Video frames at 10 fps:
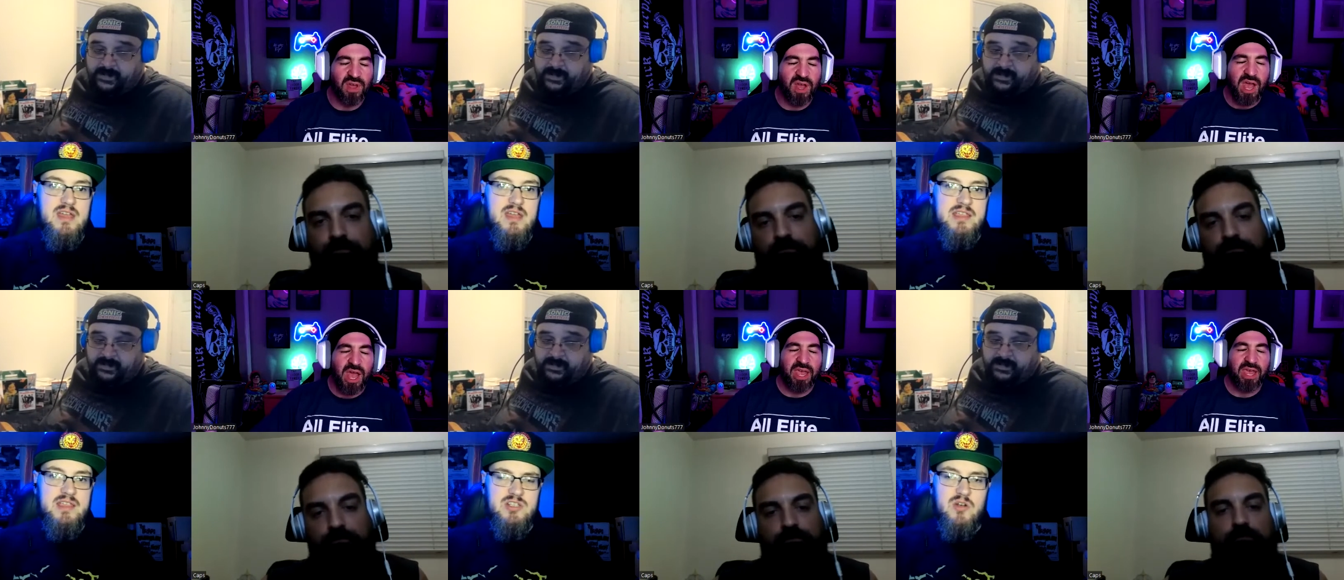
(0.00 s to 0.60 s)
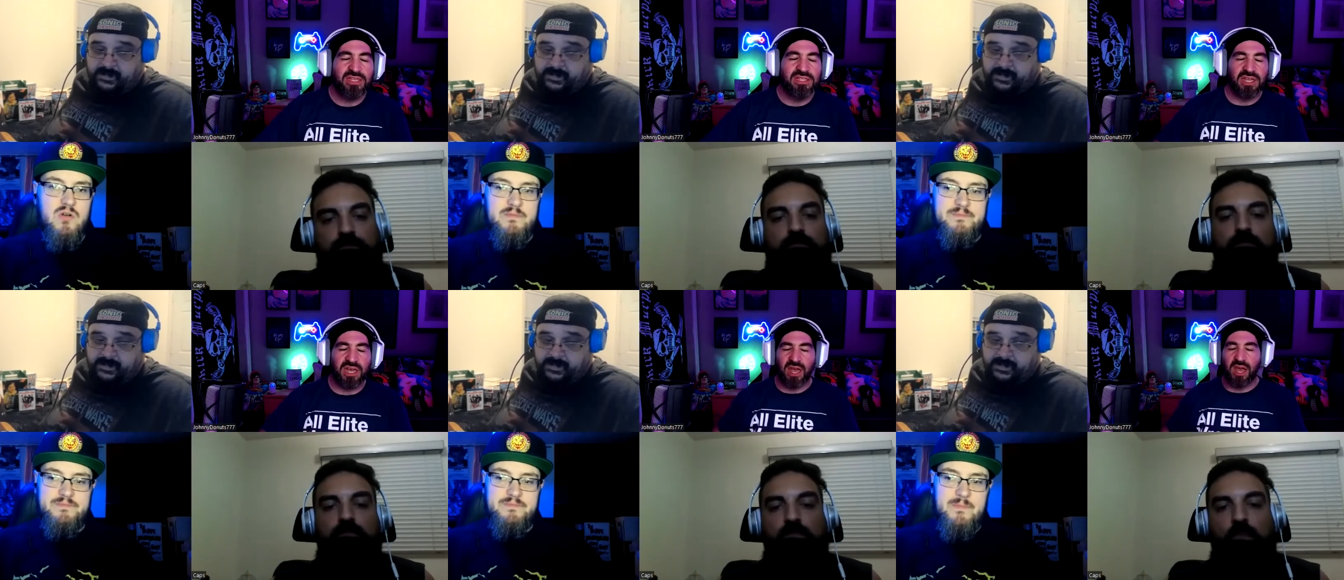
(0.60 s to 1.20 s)
Speaker 1: Yeah, so
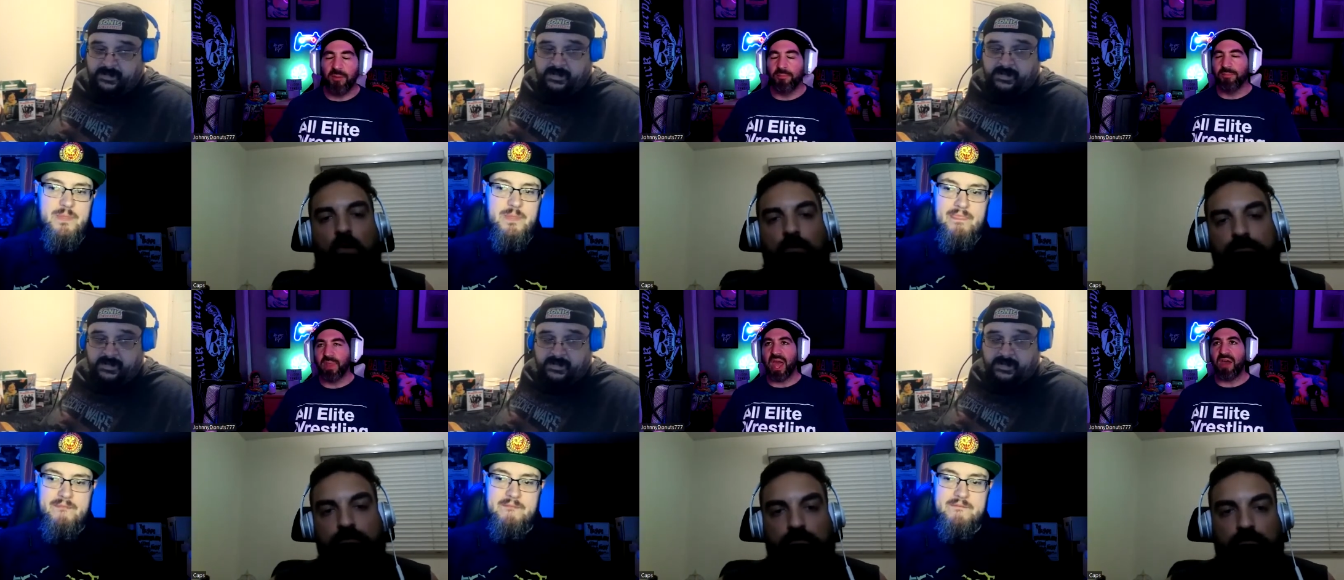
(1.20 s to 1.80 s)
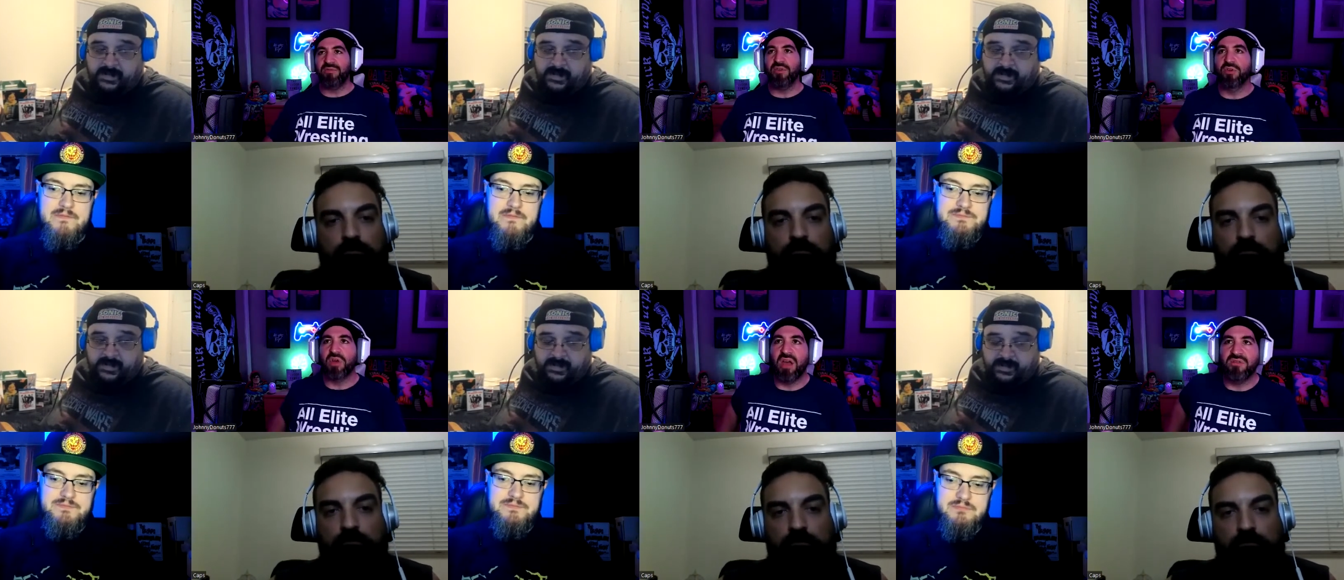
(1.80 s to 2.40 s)
his um,
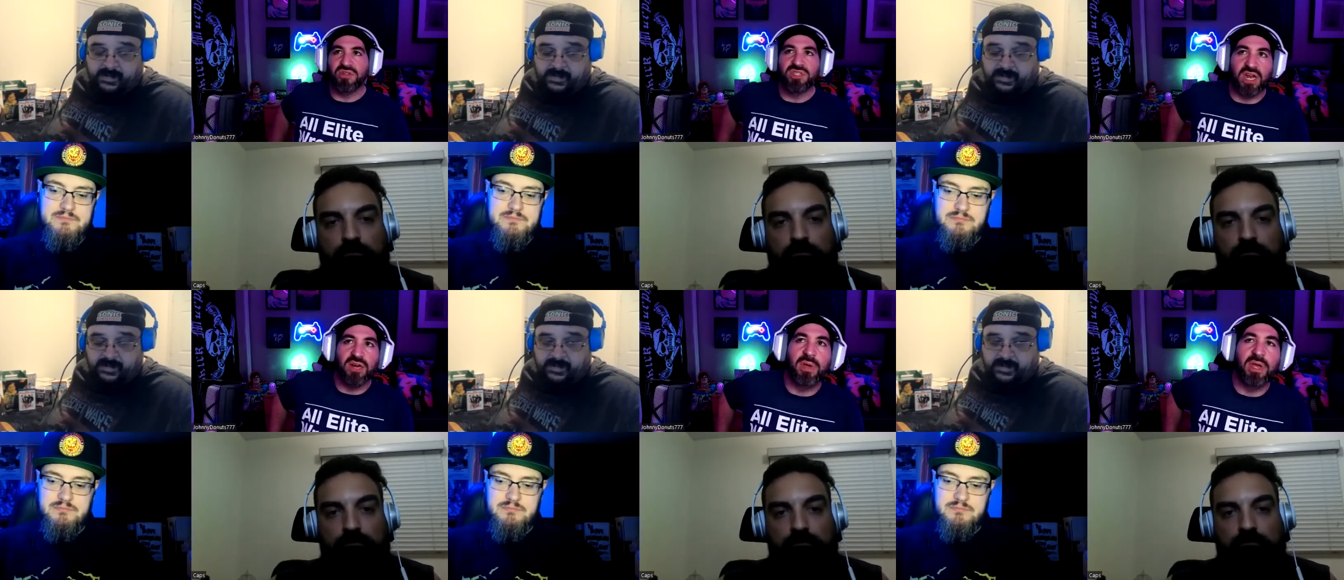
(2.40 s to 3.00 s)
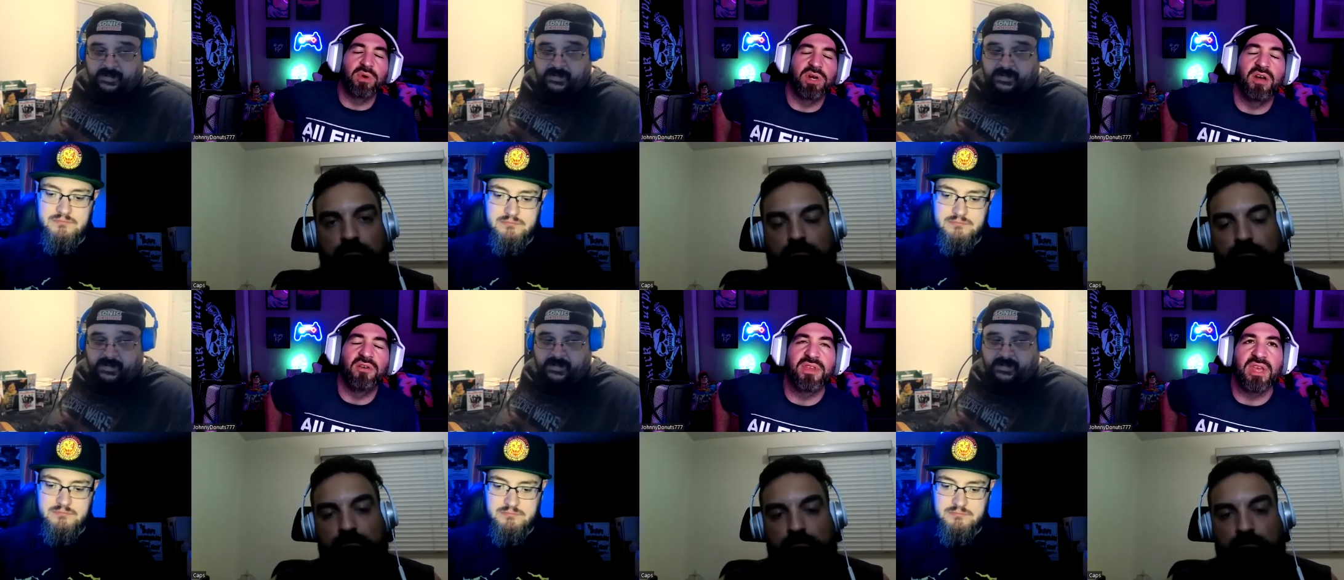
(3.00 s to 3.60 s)
after after Dynamite went
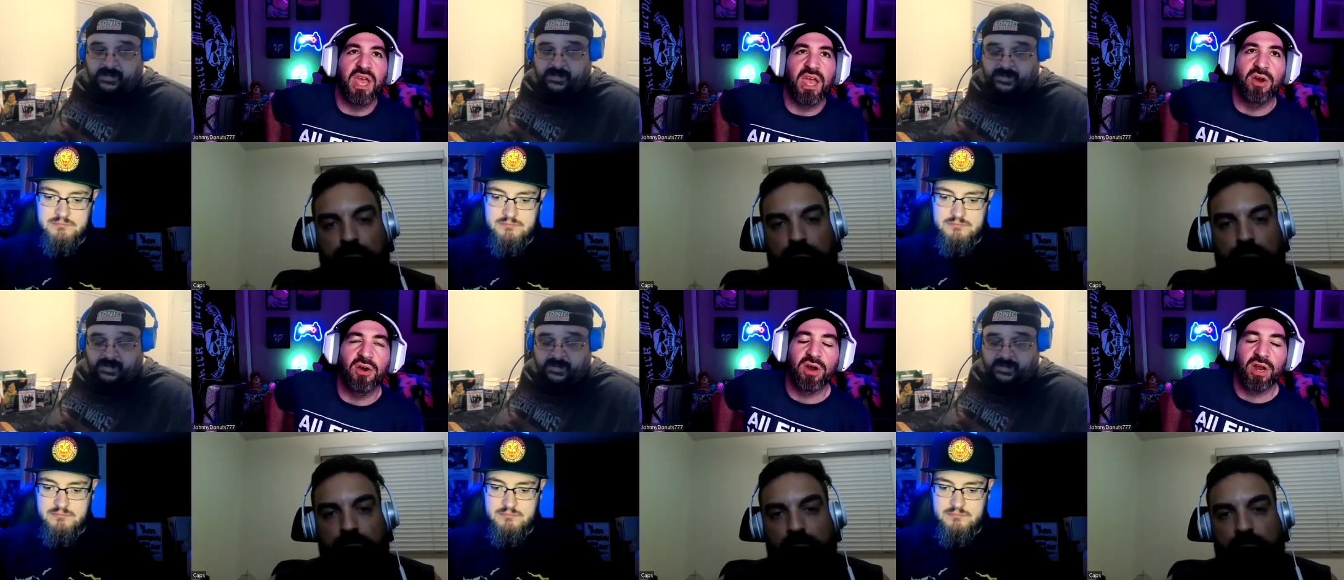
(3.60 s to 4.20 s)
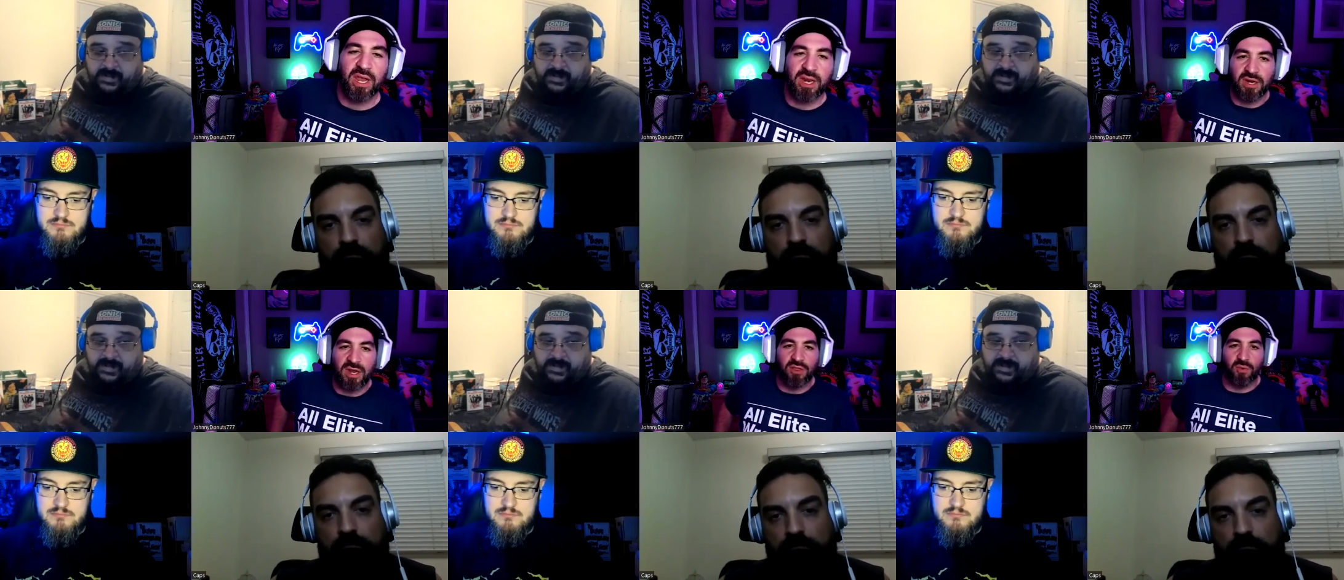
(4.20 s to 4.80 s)
off the air
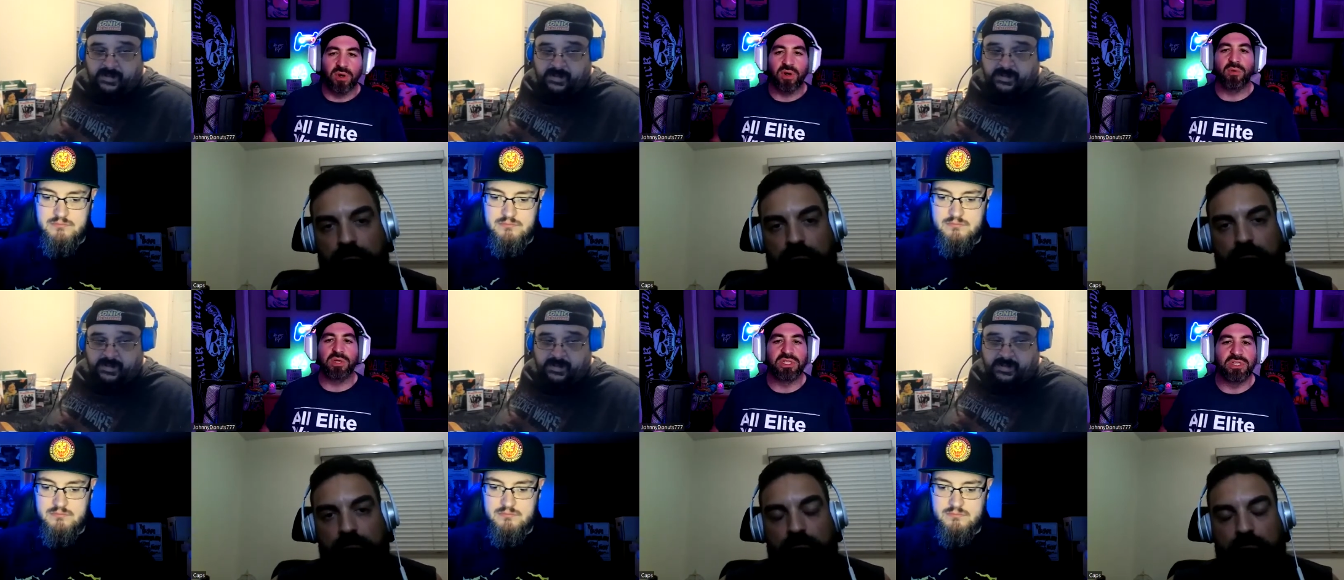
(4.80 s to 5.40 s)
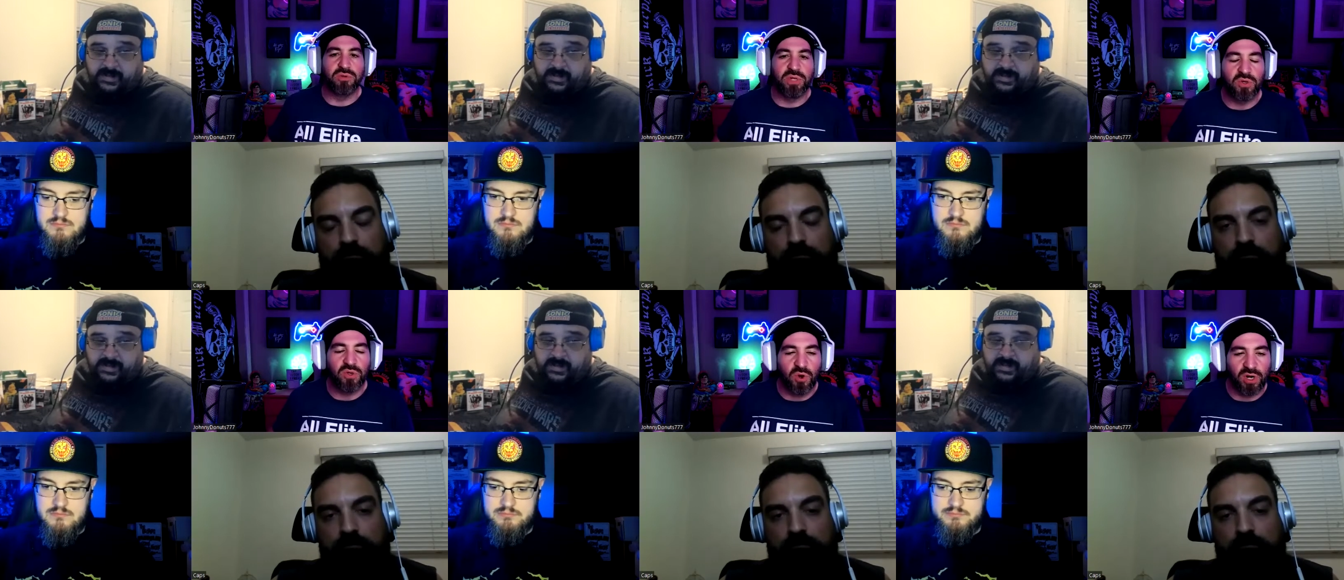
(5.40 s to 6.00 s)
in uh, the one I went to in
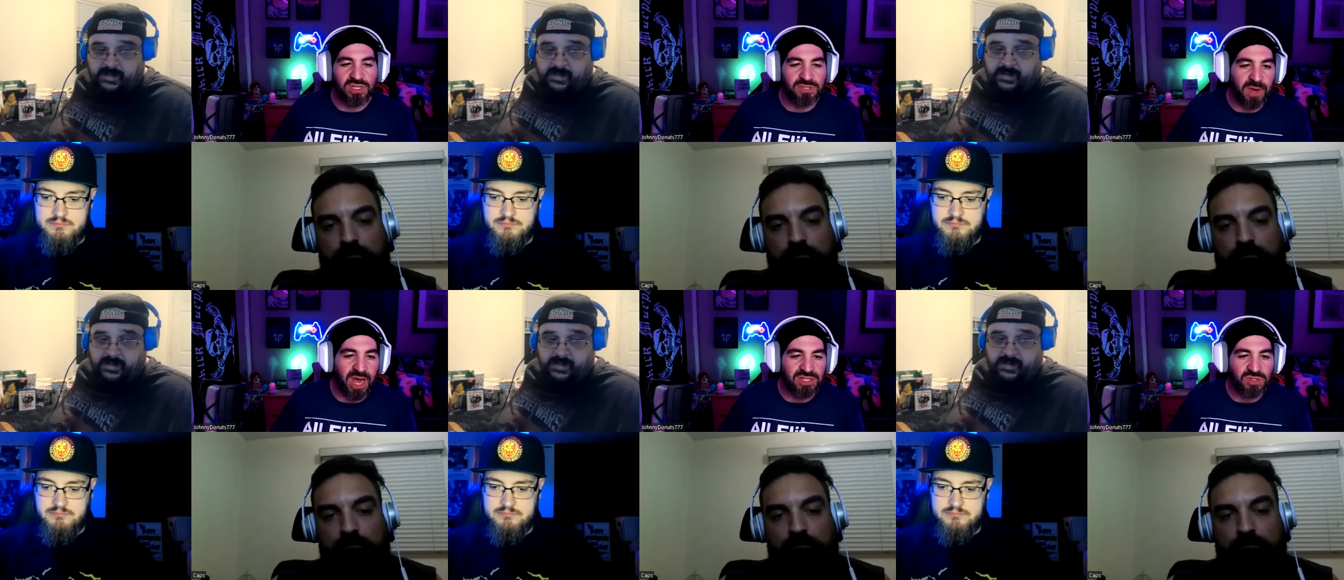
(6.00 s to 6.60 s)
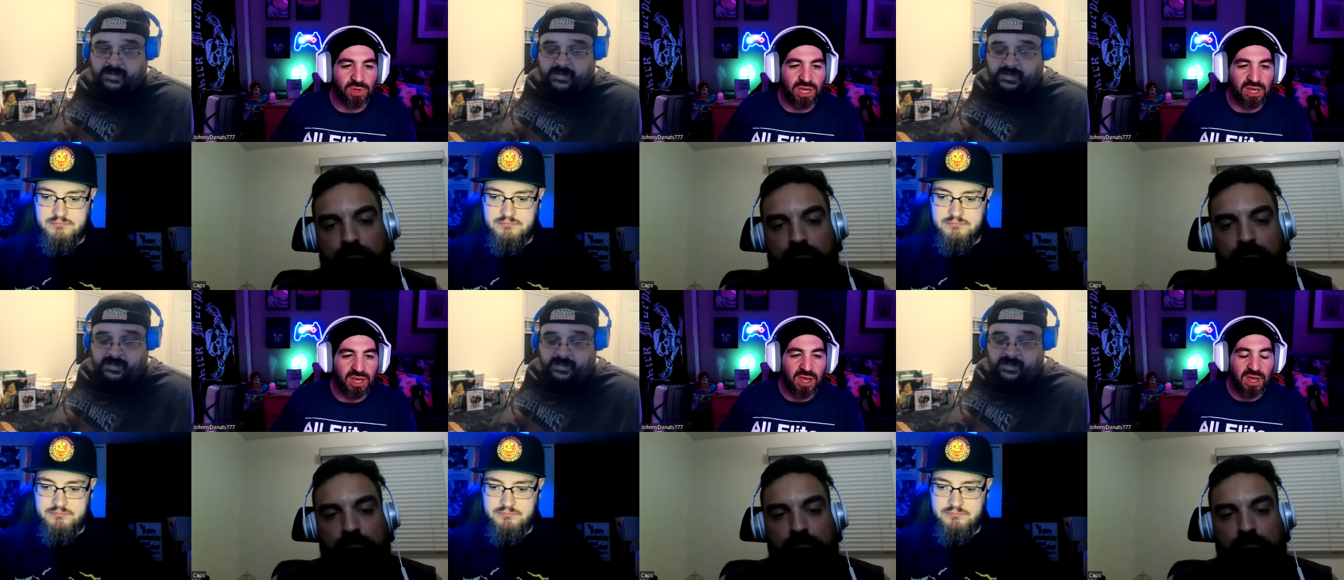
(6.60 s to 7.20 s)
New York this past week,